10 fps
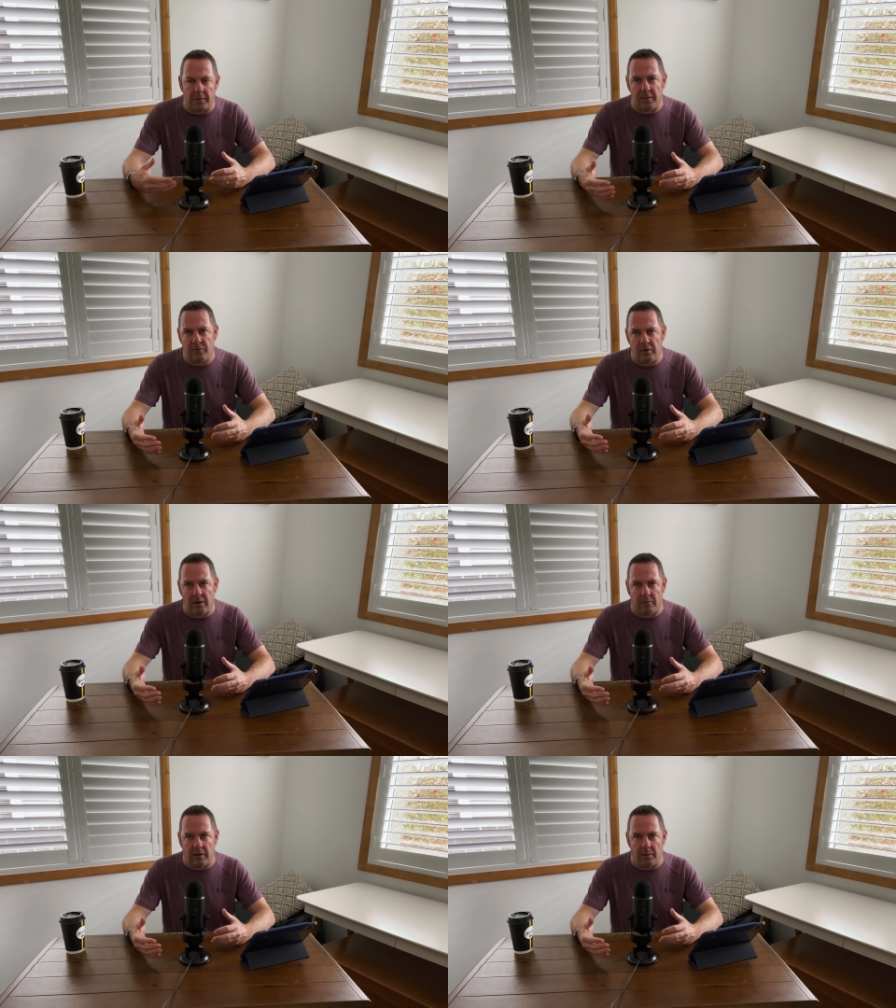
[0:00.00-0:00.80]
But this
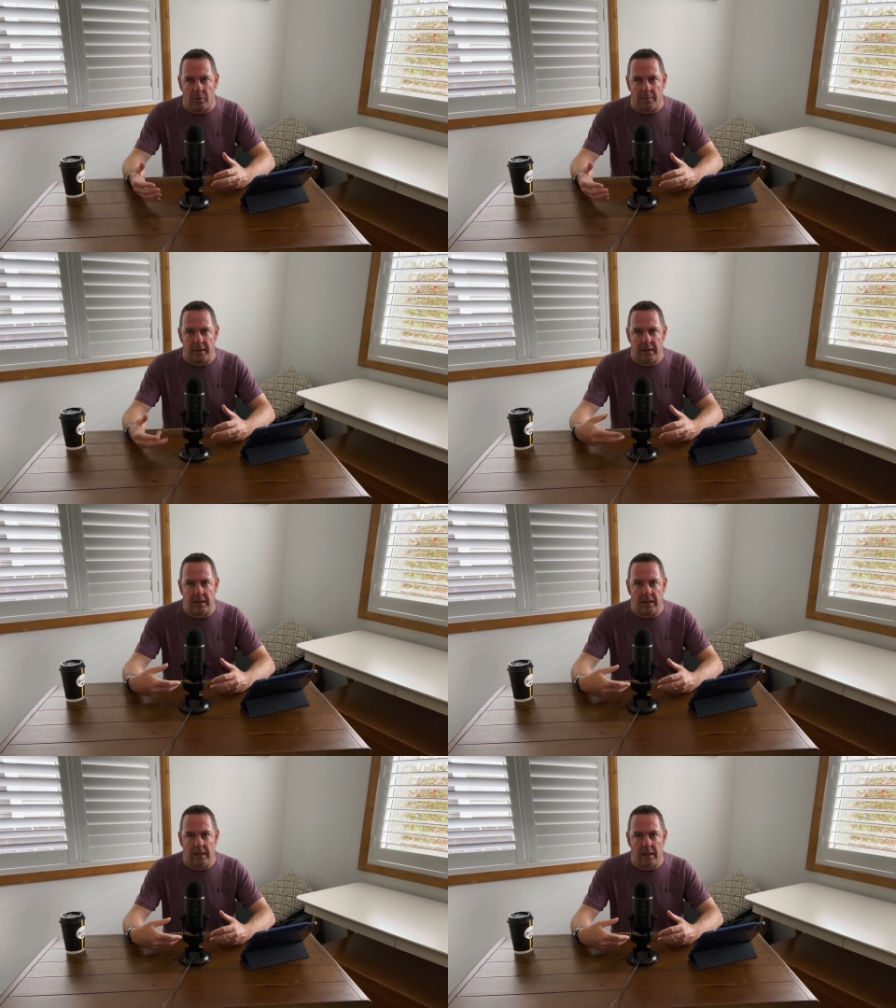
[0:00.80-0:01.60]
year, I really want to make
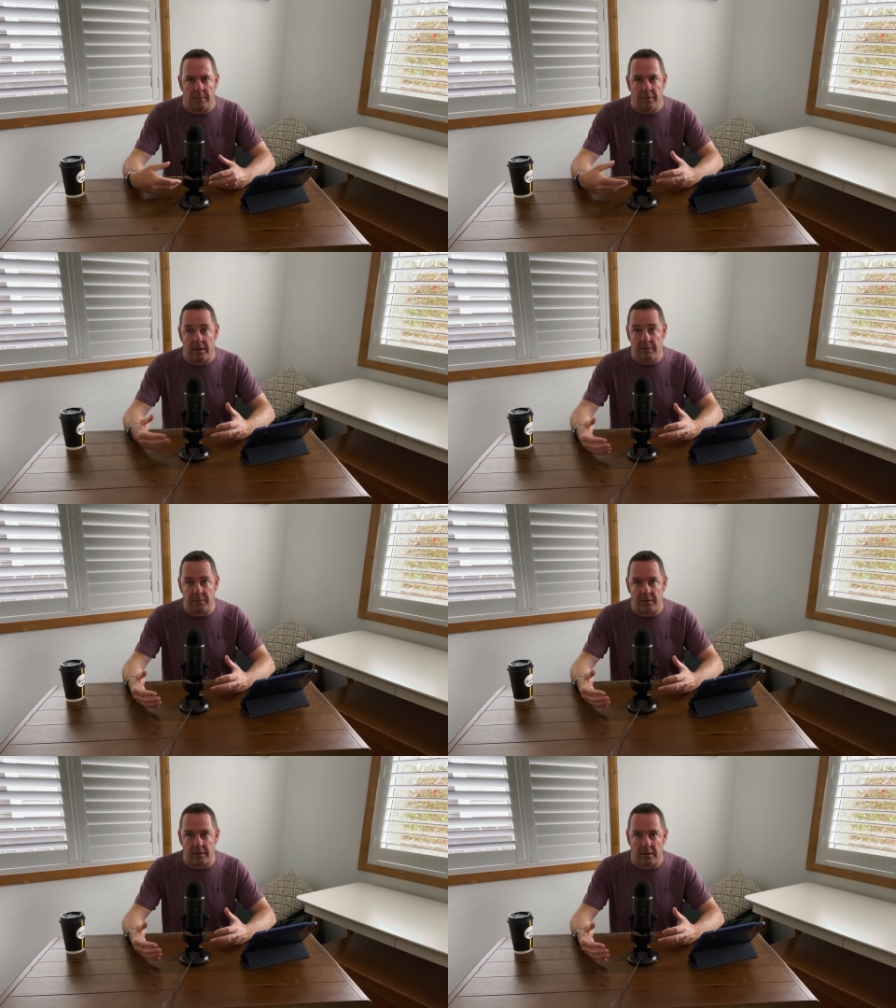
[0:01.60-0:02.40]
a, a big
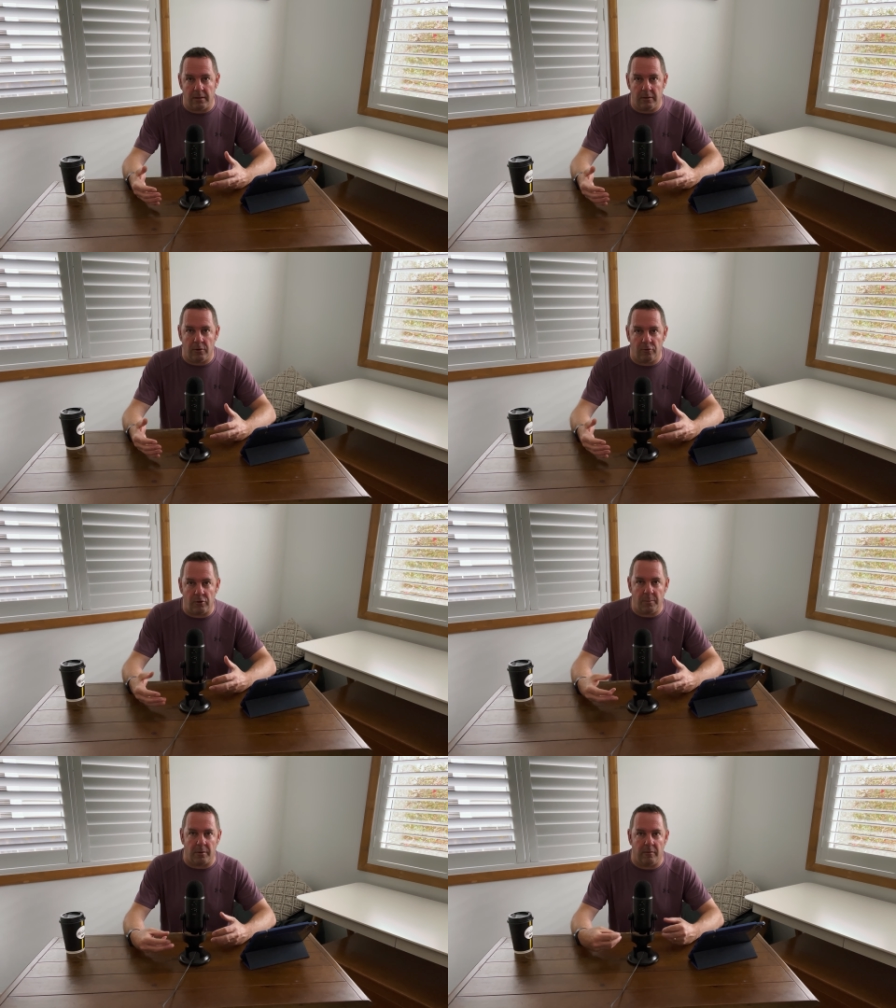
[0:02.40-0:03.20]
effort in
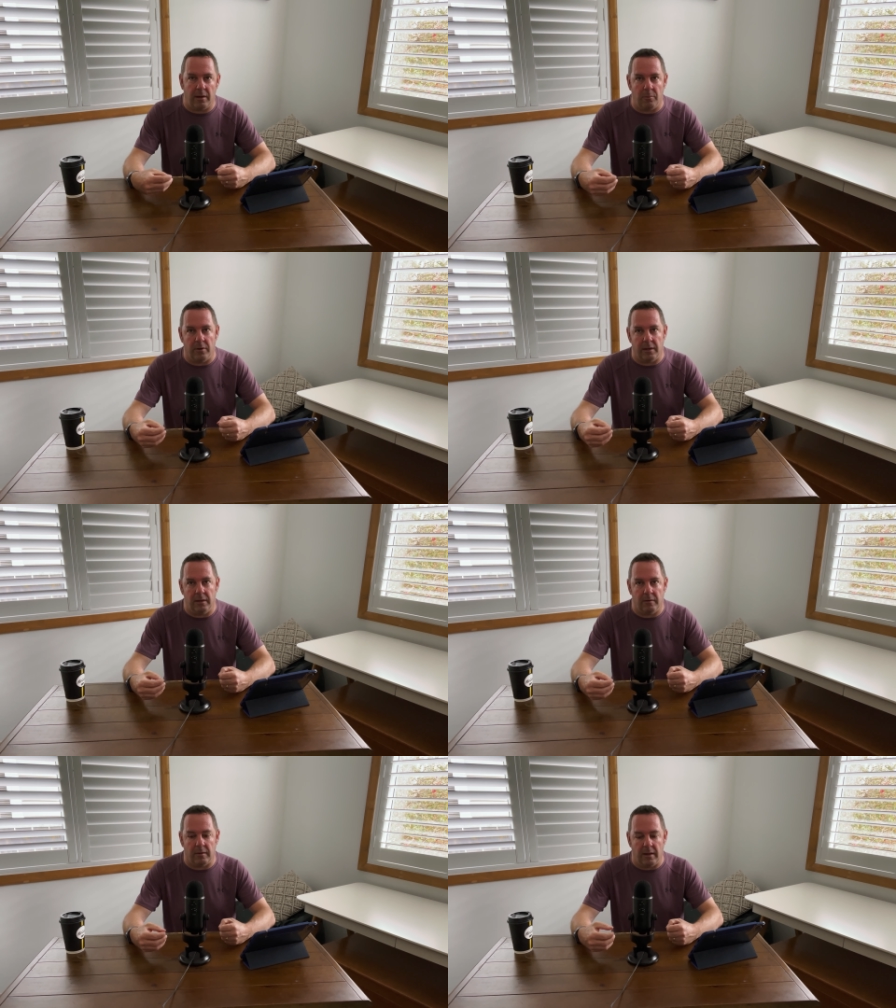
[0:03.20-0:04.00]
YouTube. I really want to
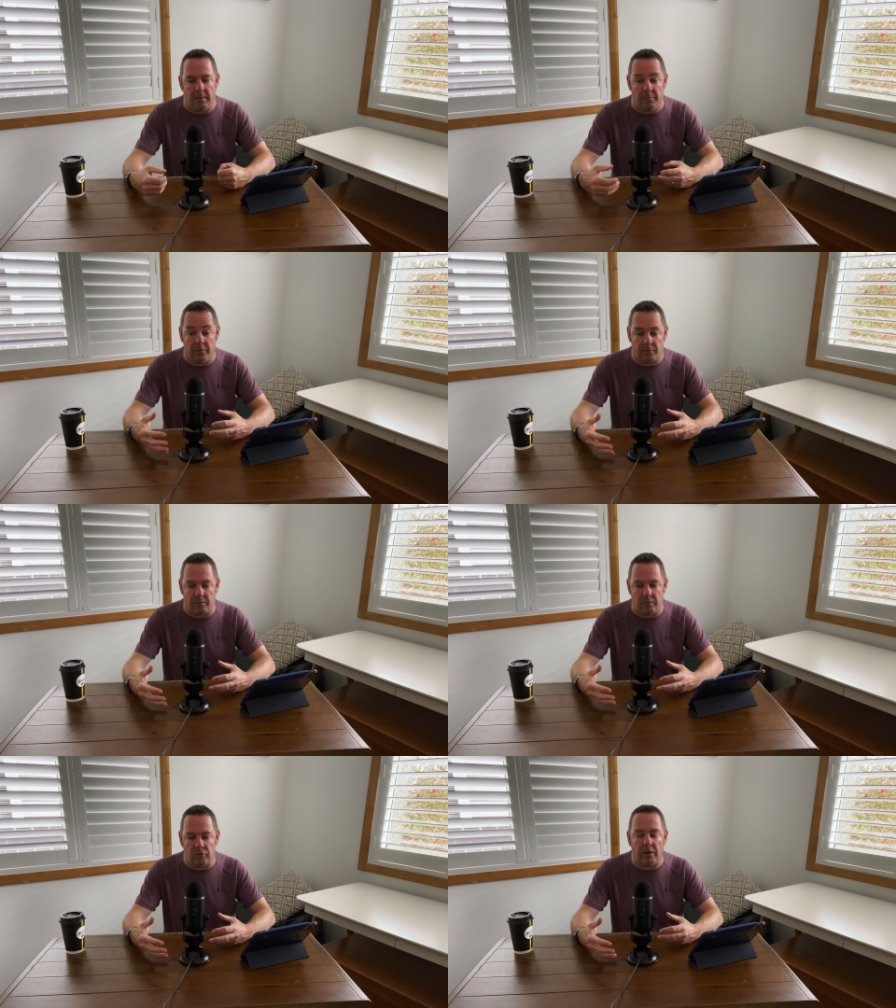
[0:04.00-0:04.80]
get um,
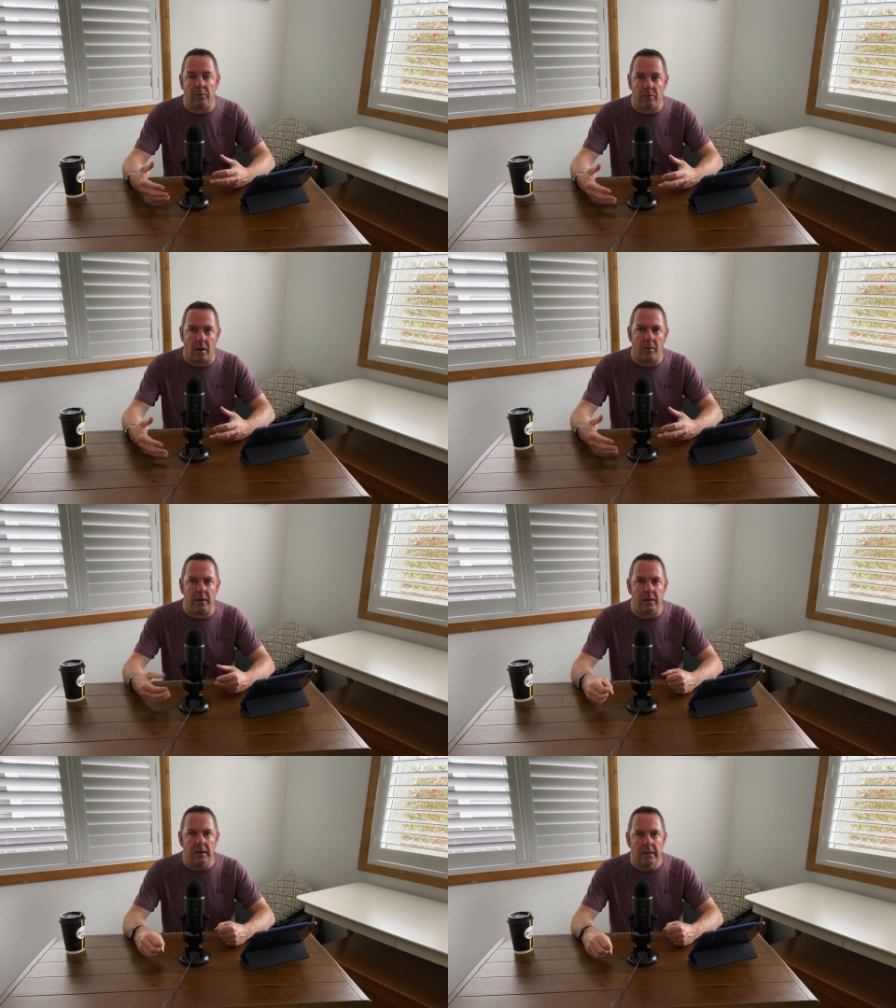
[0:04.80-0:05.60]
this channel
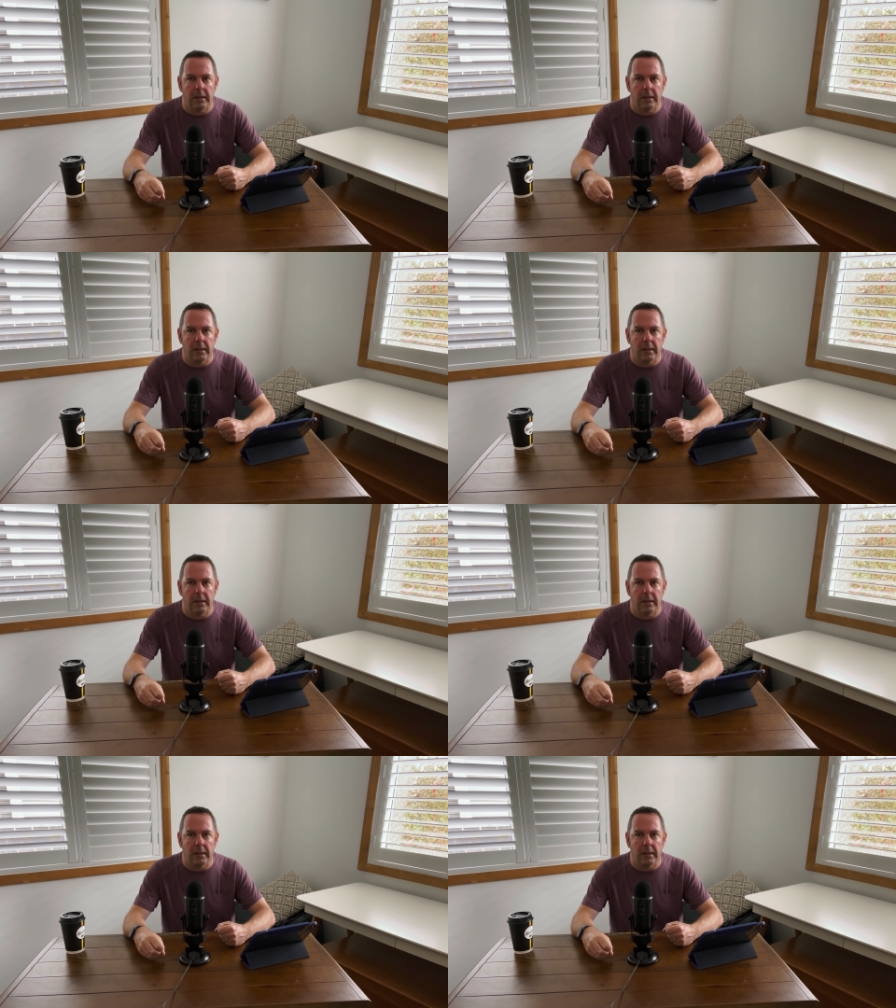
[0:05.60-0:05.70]
going.